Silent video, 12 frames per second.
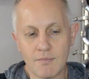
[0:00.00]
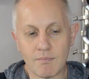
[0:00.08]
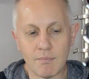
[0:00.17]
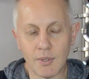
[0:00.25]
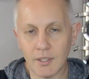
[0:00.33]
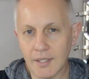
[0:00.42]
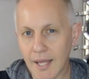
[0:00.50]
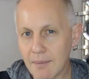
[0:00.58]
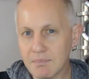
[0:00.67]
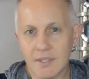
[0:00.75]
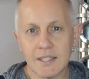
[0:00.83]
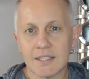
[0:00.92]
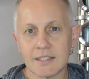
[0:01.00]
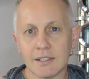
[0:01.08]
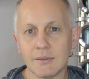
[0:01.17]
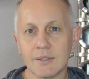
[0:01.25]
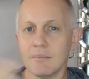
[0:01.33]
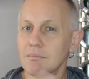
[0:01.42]
build up the
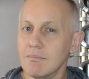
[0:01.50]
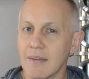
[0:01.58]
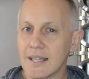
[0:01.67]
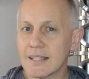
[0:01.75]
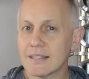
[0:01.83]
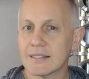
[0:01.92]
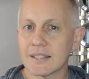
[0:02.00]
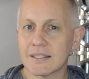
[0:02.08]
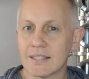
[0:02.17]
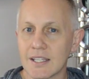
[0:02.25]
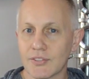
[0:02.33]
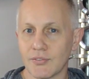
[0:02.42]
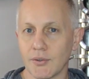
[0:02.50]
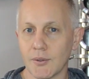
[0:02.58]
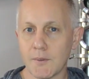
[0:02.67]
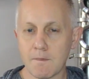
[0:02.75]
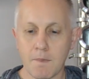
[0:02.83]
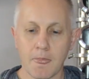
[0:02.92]
distillery, make it
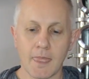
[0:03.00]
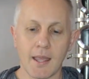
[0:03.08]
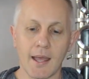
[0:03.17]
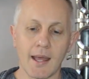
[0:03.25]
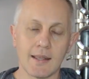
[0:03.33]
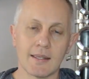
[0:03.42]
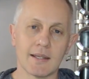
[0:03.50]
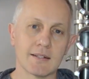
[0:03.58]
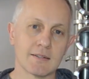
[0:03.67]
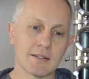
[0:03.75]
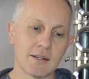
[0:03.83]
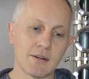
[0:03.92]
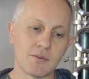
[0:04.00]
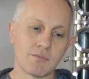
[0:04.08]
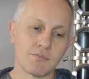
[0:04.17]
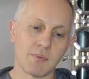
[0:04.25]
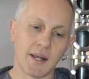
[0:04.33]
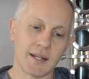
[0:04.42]
successful, and then
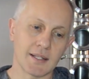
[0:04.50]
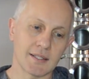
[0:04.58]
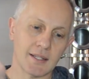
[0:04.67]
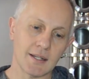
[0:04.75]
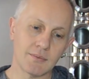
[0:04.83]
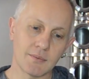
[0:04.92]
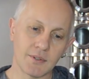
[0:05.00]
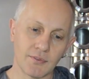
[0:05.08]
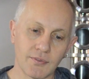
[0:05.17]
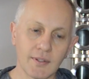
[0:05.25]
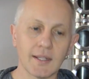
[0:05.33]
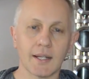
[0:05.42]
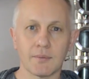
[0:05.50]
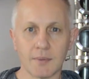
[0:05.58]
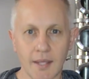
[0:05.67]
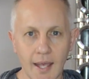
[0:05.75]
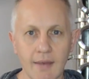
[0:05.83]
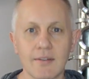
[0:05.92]
by the time we feel like we're
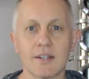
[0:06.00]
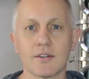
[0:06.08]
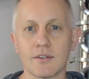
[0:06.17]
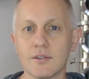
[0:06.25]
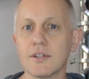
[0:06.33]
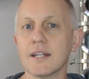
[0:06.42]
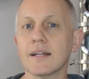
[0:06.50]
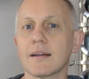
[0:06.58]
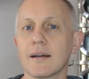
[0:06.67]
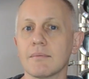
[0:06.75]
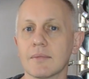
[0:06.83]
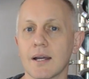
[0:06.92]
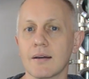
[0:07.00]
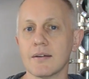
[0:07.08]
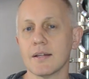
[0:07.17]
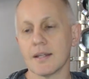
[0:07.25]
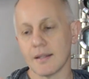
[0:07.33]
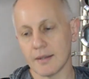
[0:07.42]
having a good income now,
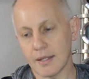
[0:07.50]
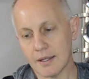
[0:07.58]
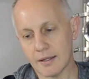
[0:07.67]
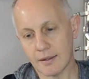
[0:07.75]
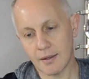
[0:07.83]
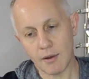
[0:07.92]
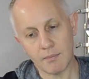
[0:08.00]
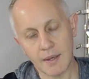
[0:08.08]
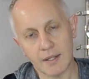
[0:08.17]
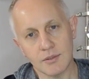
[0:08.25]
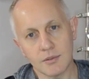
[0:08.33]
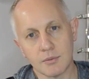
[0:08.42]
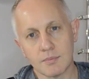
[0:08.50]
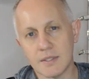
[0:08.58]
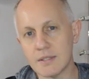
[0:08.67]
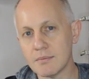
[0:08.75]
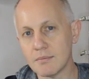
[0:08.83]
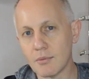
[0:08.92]
then go back to
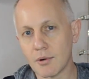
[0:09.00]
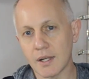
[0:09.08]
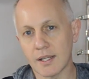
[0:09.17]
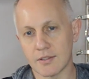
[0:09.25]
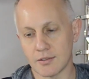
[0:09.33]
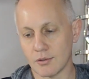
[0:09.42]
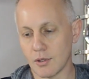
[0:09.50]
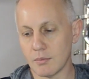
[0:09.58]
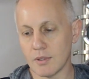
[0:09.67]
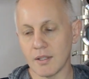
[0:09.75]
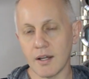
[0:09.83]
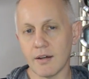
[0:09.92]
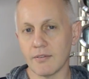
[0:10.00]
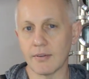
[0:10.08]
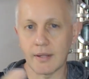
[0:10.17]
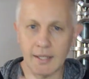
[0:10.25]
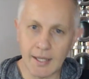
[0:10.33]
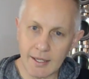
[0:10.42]
being more or less normal of
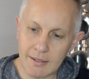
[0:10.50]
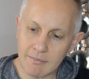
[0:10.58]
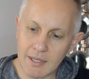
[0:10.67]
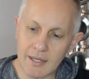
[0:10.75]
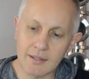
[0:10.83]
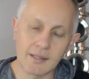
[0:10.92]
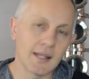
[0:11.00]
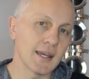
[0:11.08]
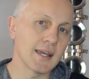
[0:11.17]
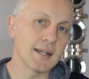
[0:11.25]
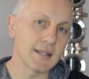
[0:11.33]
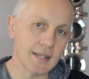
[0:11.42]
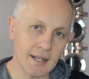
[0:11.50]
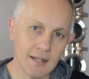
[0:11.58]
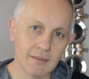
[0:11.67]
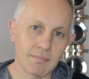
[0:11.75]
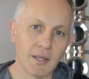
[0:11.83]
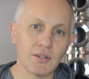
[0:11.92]
getting a medical aid, getting
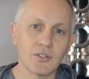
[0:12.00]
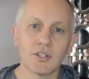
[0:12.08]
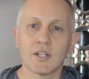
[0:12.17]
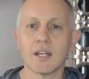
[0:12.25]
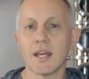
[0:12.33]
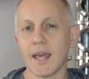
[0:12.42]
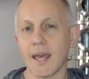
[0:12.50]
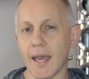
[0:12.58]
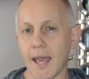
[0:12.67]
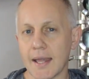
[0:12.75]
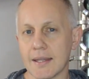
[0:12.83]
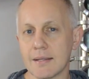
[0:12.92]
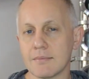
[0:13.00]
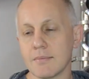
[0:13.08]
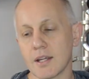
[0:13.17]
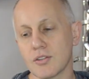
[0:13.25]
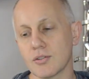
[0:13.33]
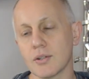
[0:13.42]
a pension, and then
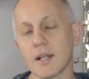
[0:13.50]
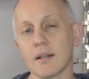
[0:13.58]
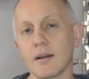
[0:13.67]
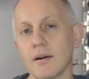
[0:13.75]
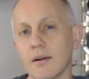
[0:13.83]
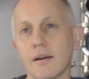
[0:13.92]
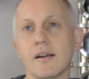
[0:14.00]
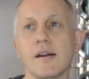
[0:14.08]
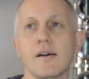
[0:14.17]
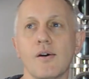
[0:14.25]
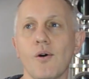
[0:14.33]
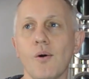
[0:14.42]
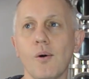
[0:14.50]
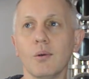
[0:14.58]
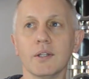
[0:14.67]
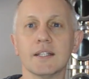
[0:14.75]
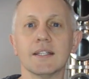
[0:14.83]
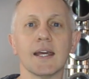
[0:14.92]
make sure that our
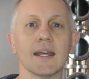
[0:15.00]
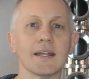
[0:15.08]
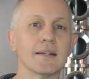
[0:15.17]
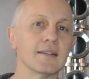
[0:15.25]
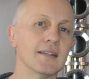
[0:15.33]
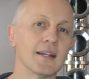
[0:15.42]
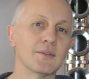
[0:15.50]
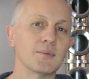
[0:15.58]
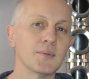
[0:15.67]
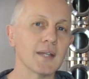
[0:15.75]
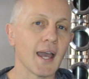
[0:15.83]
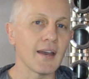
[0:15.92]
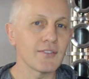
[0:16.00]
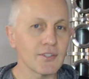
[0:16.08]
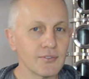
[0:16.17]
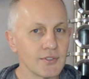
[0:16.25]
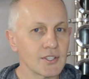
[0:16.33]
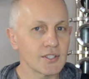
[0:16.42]
older day that we have
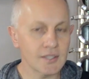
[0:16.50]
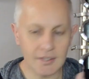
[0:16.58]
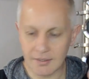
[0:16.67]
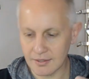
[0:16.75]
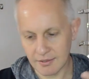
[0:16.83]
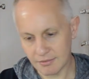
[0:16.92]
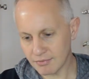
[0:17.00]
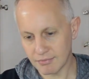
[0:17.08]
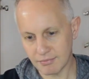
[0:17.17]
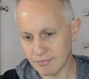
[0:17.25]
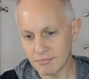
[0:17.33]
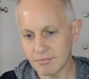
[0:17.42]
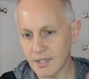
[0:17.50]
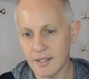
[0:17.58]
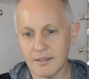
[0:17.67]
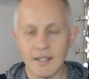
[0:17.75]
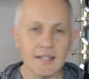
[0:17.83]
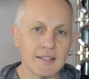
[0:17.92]
sufficient
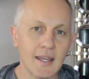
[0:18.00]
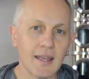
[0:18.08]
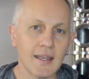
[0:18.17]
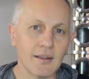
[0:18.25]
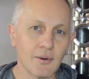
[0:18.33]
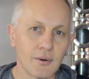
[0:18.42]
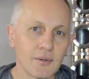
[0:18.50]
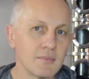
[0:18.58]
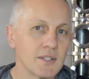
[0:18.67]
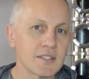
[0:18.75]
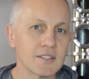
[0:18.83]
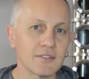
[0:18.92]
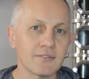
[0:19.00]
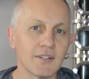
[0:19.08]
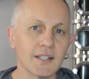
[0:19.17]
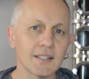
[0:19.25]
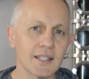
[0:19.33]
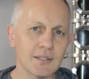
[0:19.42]
nest egg or emergency
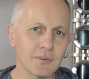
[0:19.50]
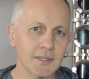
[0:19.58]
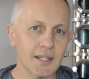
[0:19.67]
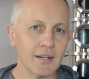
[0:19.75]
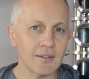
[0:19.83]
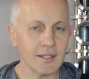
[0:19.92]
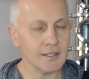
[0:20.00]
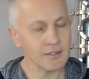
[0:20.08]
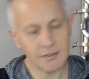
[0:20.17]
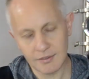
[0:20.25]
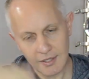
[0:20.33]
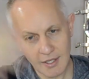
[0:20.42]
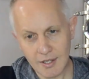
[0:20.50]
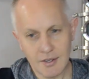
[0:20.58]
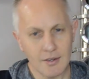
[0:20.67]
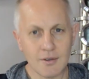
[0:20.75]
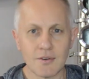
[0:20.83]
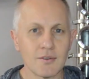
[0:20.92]
fund that will carry us
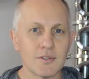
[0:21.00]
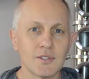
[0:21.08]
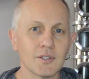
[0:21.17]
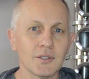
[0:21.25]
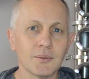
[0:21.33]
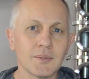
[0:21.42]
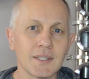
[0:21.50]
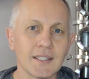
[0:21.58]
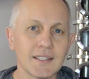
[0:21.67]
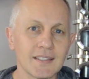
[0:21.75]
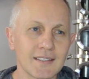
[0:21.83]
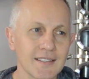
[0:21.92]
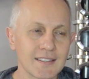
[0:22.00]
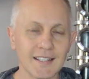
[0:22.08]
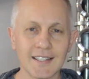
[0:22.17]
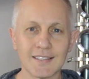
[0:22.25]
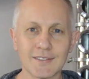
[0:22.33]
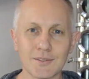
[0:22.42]
till we
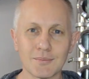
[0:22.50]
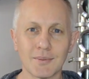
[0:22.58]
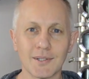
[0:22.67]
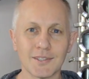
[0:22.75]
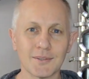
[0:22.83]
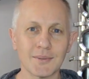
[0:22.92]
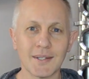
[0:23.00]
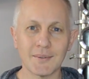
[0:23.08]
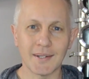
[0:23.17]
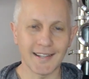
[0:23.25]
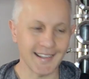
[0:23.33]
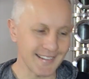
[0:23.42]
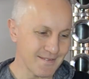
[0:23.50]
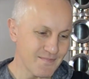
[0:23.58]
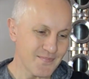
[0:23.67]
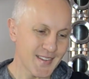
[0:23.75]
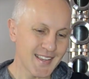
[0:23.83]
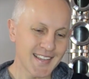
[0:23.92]
decide to pass away one day.
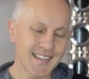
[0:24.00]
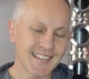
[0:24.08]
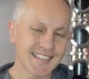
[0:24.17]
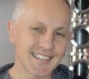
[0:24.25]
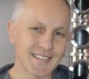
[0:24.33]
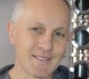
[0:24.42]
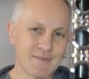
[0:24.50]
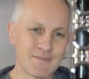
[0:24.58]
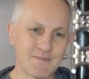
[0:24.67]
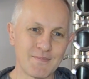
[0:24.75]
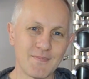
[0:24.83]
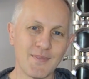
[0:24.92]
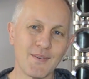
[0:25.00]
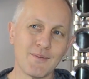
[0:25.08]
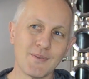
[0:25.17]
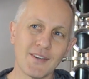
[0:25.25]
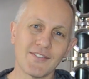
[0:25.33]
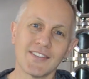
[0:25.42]
So
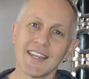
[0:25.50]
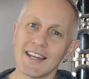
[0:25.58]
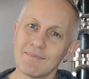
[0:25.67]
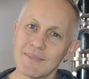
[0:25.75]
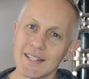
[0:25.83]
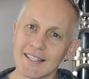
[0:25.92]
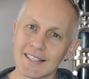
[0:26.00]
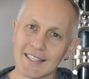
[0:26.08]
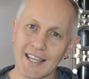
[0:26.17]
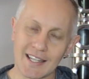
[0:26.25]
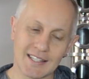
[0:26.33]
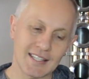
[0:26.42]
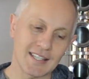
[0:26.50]
with that being said,